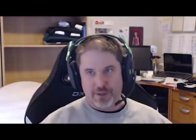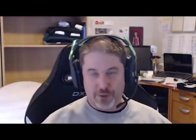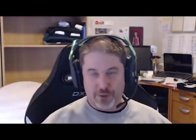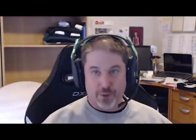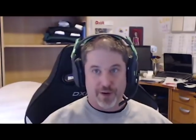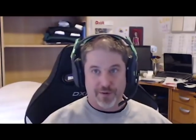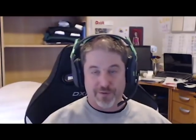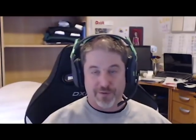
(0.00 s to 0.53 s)

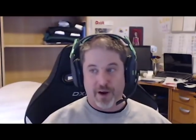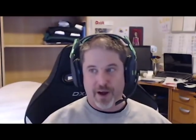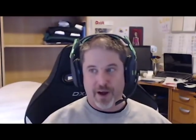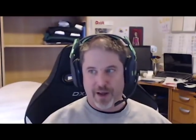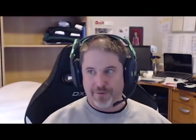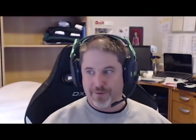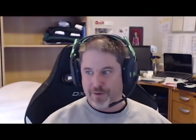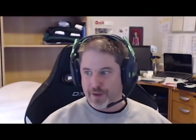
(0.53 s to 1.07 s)

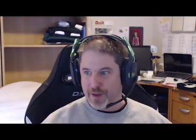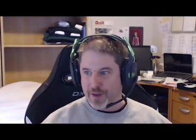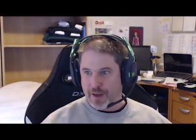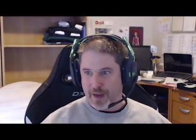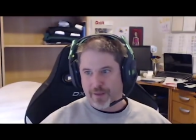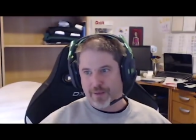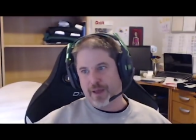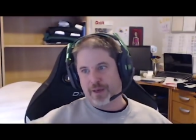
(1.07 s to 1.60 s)
25,
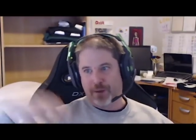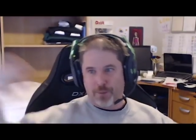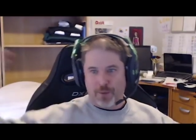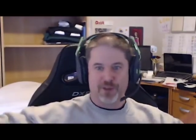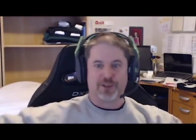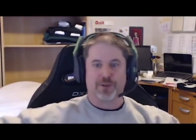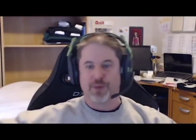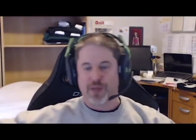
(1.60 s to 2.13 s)
and then you
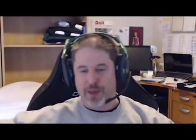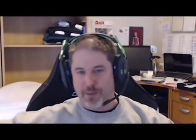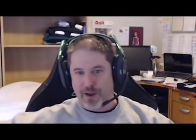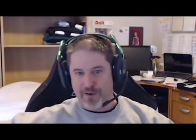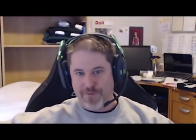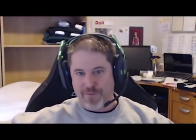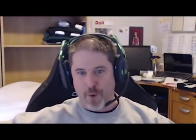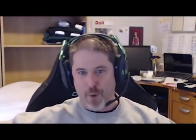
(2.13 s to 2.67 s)
multiply
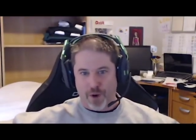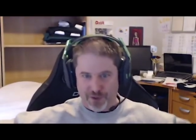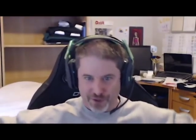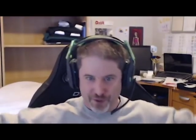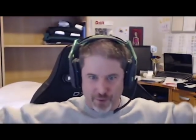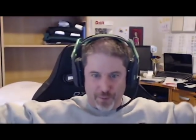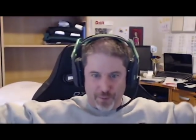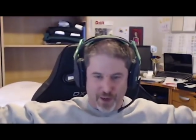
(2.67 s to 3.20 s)
by four.
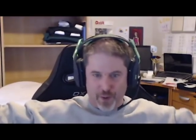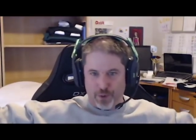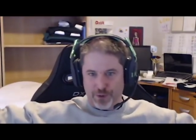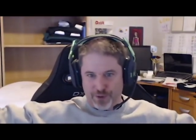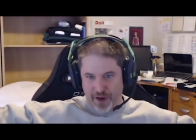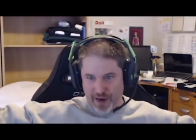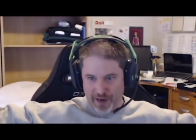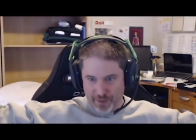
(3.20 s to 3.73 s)
So a big
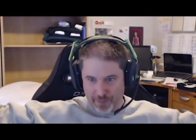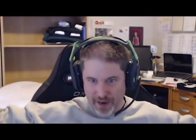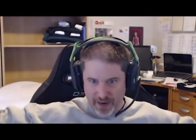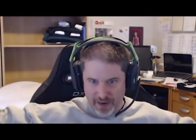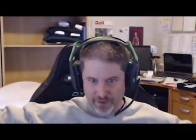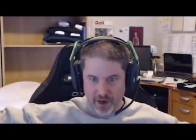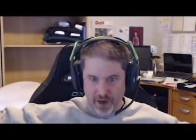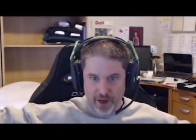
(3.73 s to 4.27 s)
old dragon may
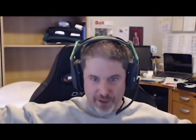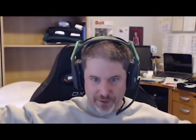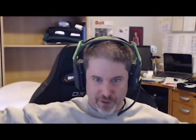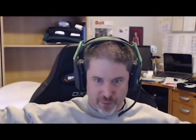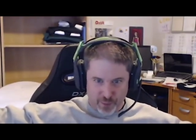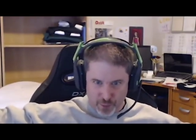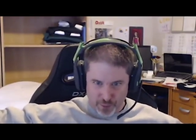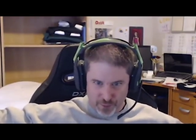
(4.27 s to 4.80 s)
have
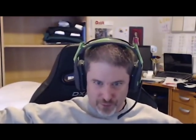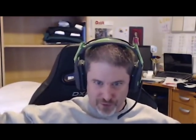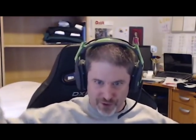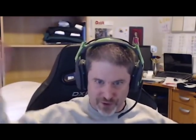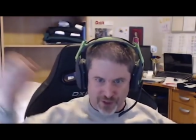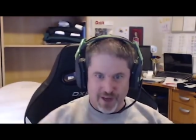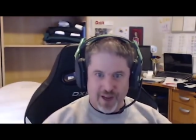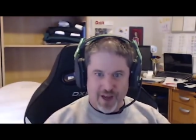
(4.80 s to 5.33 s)
100
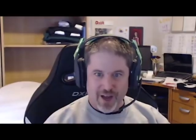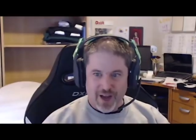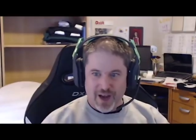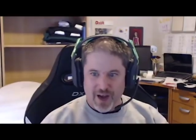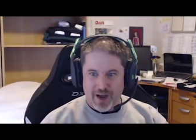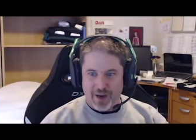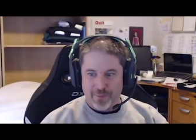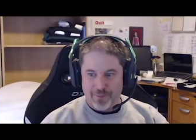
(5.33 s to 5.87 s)
wounds.
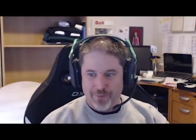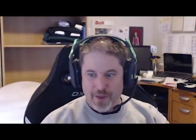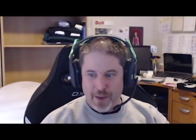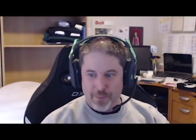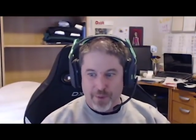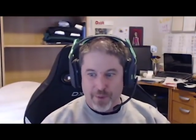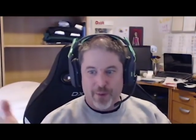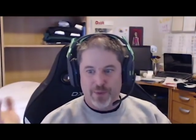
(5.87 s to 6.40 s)
Um,
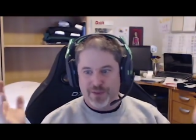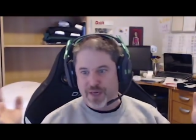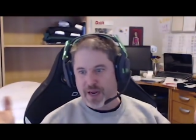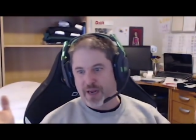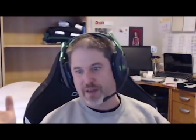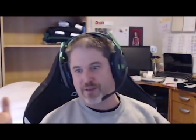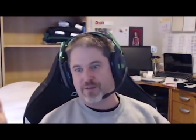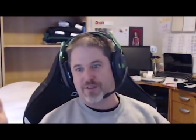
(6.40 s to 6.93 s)
but it would
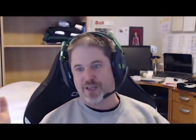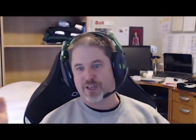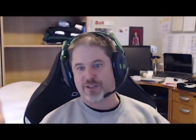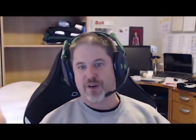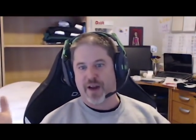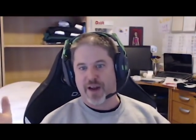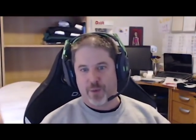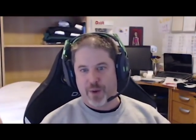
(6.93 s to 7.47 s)
take
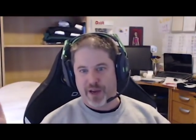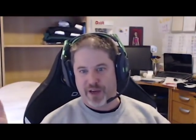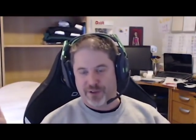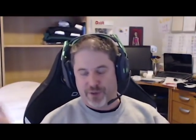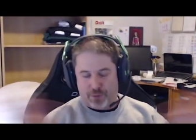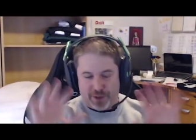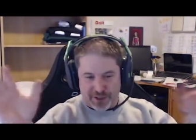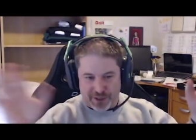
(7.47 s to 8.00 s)
six or eight
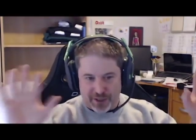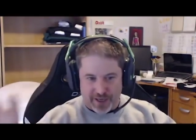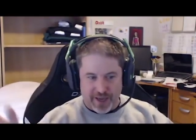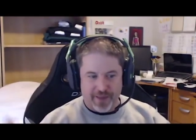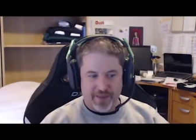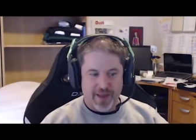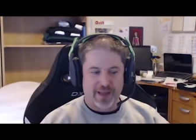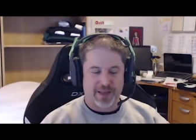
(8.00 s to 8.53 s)
weeks originally.
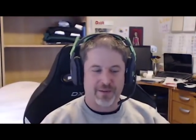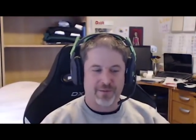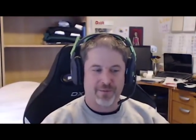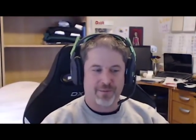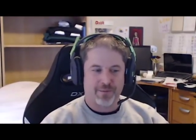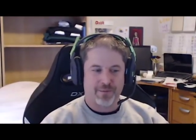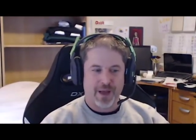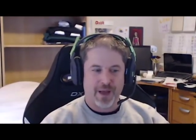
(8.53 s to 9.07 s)
And then